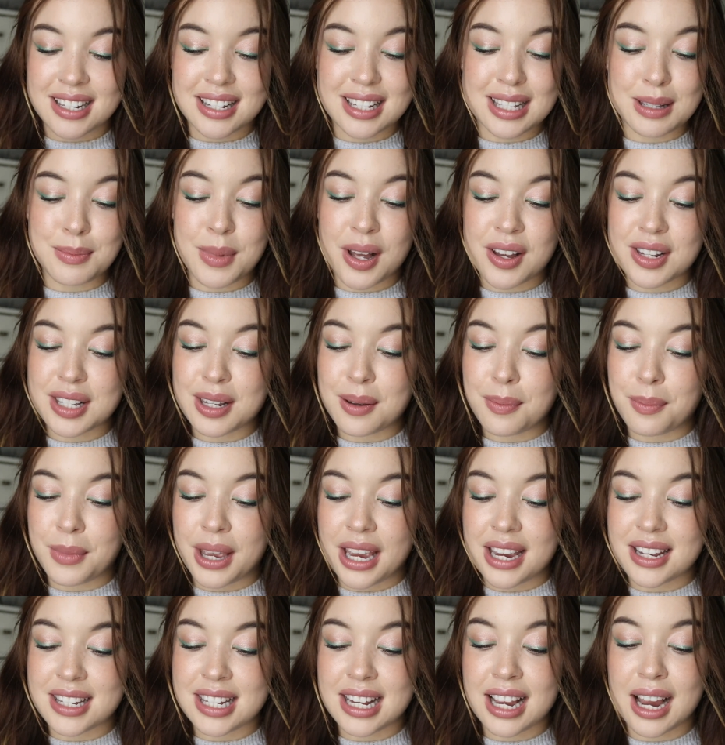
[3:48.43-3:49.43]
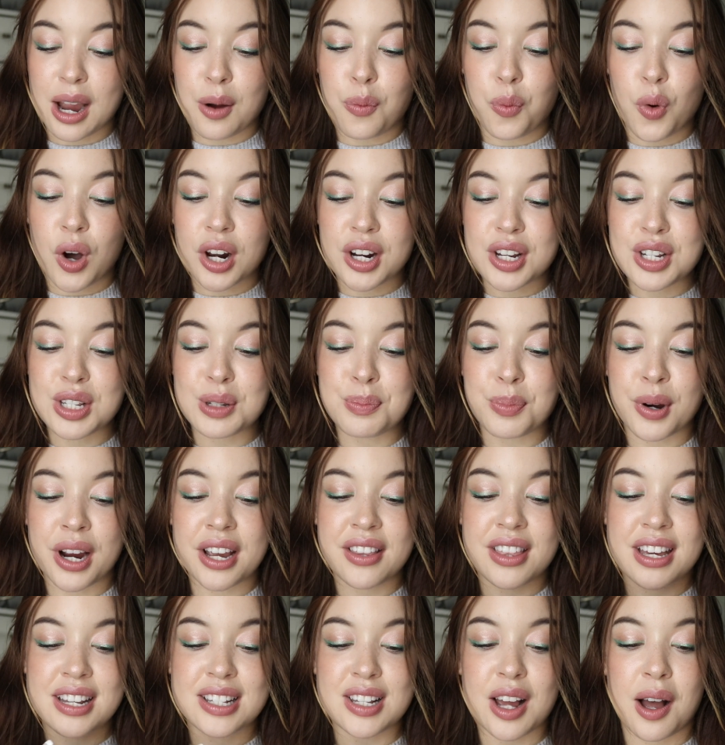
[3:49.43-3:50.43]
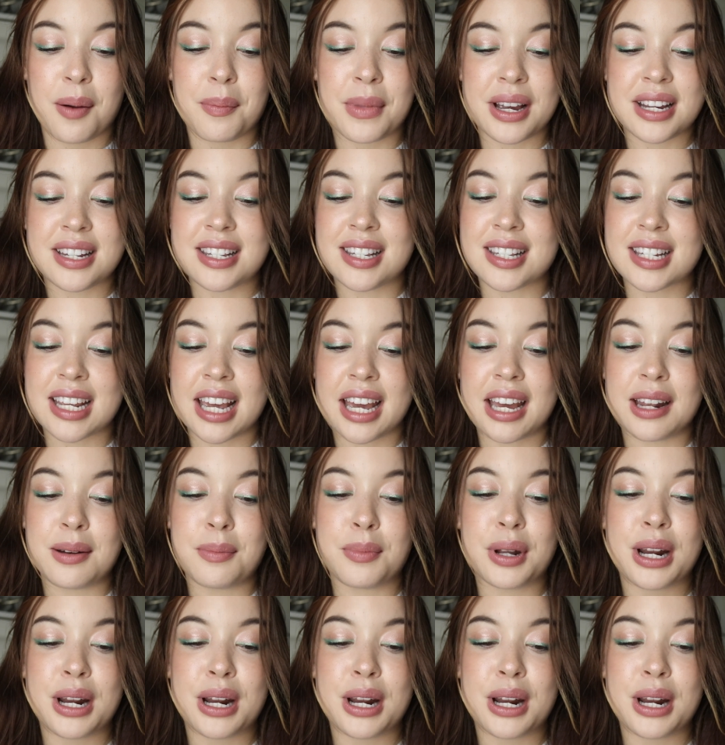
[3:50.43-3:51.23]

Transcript: It smells amazing. I want to spray this on my skin,